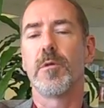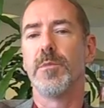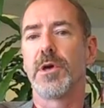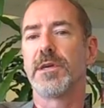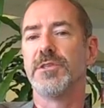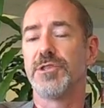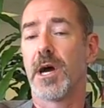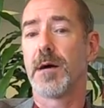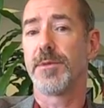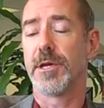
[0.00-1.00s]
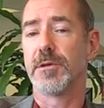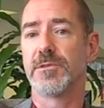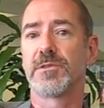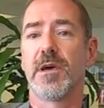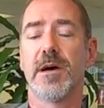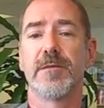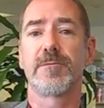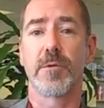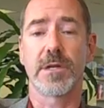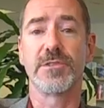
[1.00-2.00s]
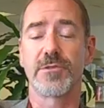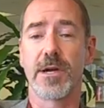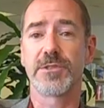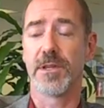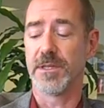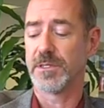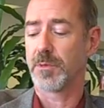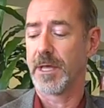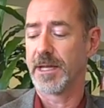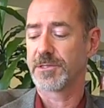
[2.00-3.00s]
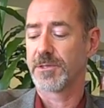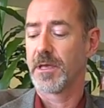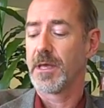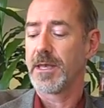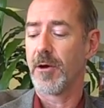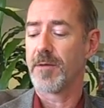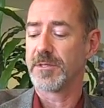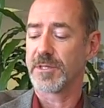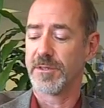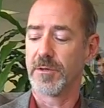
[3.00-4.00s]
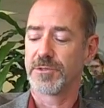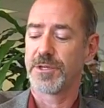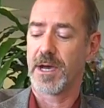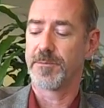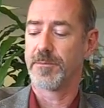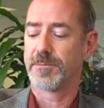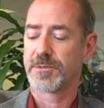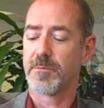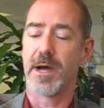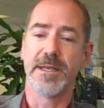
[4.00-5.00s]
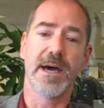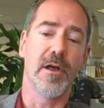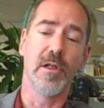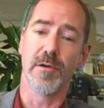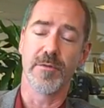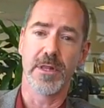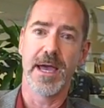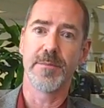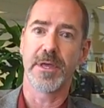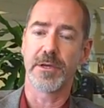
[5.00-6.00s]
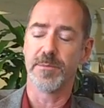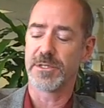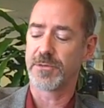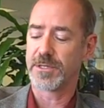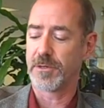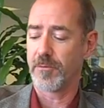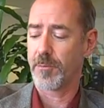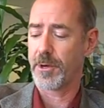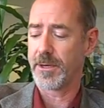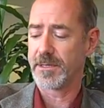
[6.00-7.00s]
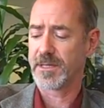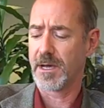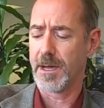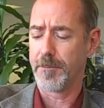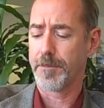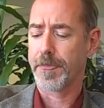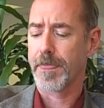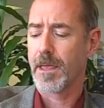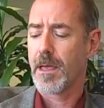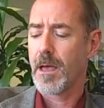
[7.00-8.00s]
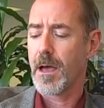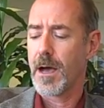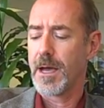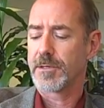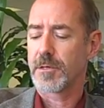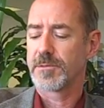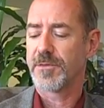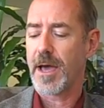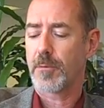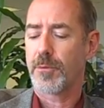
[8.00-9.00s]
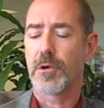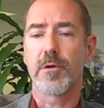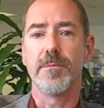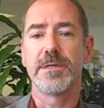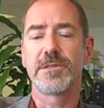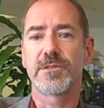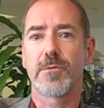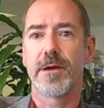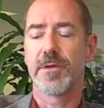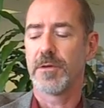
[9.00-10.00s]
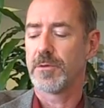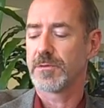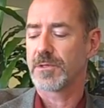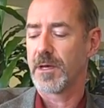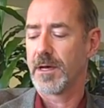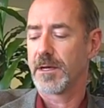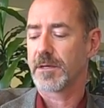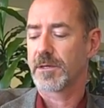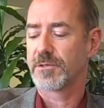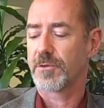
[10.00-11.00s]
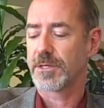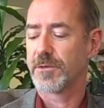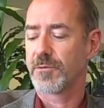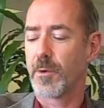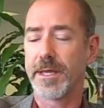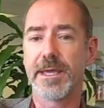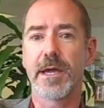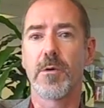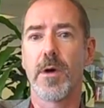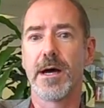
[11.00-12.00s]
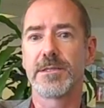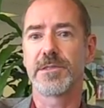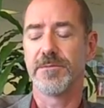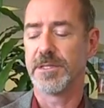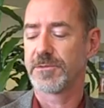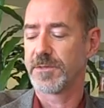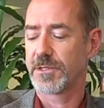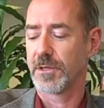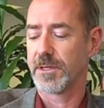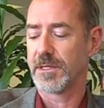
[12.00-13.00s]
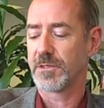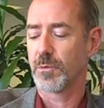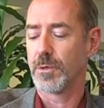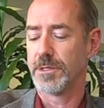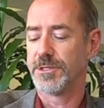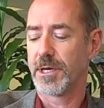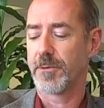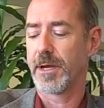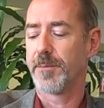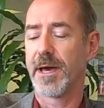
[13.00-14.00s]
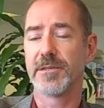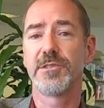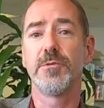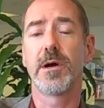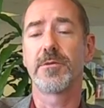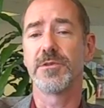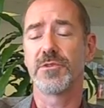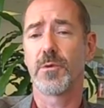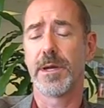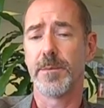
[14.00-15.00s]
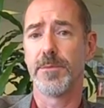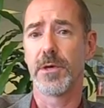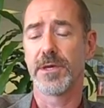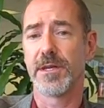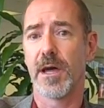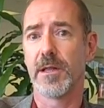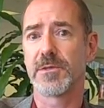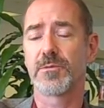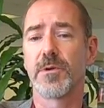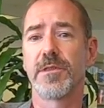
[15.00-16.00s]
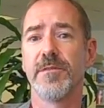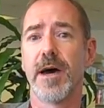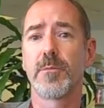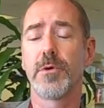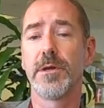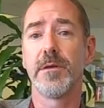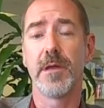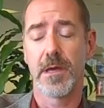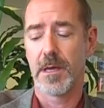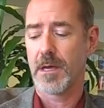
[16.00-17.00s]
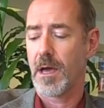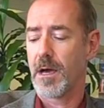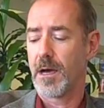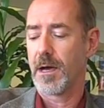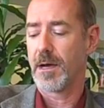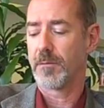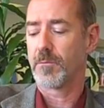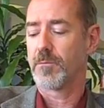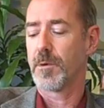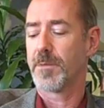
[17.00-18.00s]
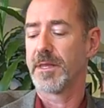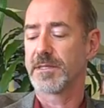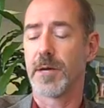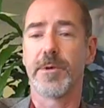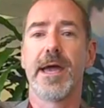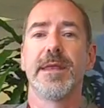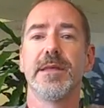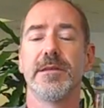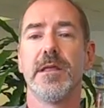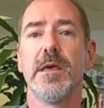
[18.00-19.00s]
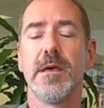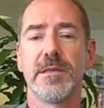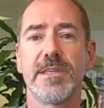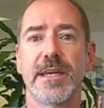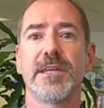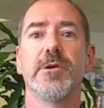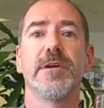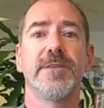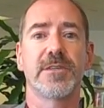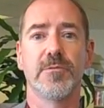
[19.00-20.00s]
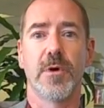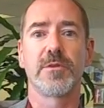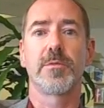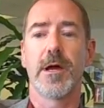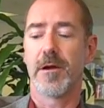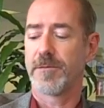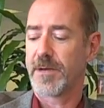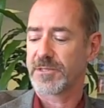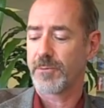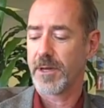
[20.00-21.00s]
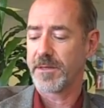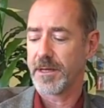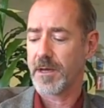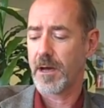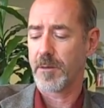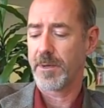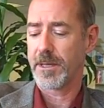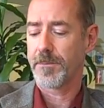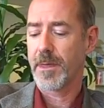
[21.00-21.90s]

million job years uh, for construction of these plants. Now, obviously, those jobs might not all overlap. They could be stretched over a period of time. Uh, in terms of output or business revenues, uh, construction of 20 gigawatts of these facilities would generate about $220 billion worth of output. Uh, by the time we add in secondary effects or multiplier effects throughout the economy,